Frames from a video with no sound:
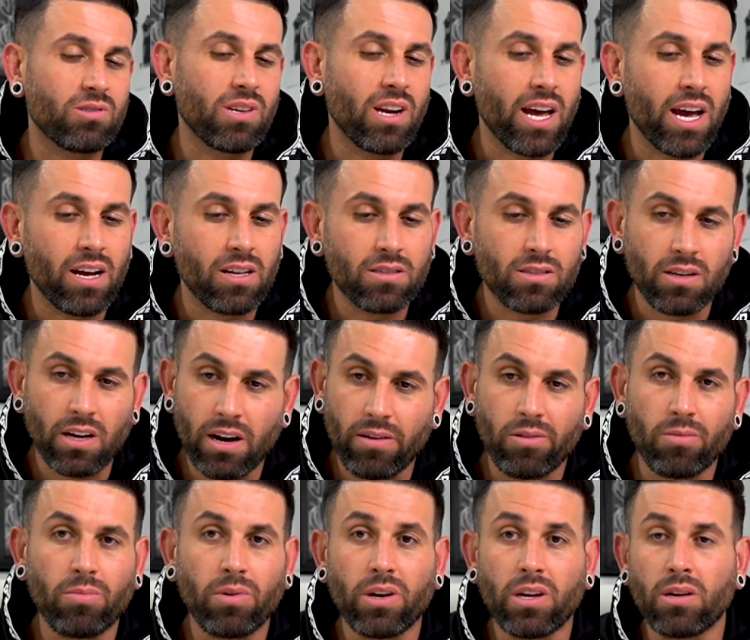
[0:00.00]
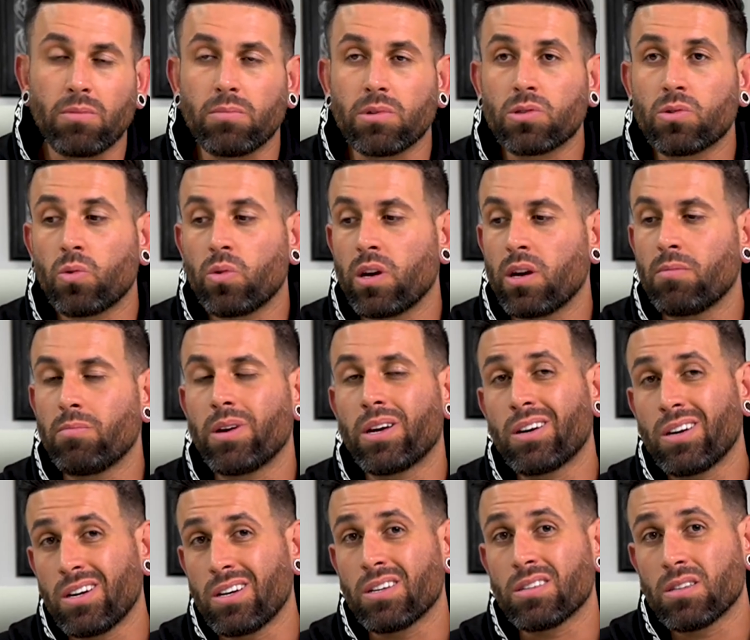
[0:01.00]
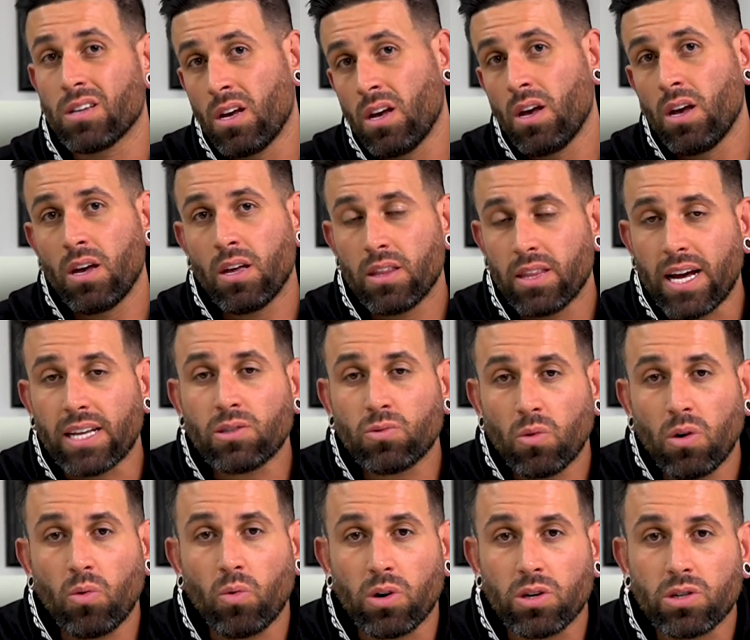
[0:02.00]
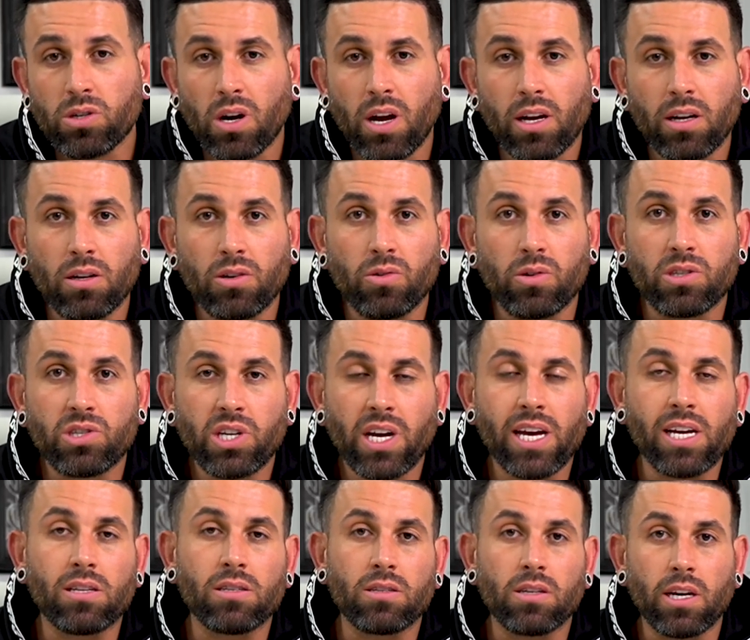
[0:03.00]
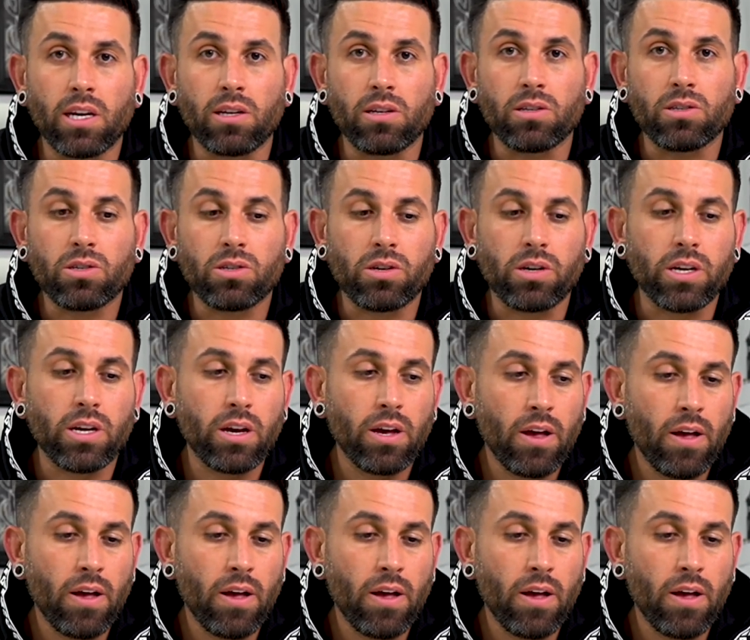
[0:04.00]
and aunts, and everybody in between, because that's what we're trying to do to change the industry.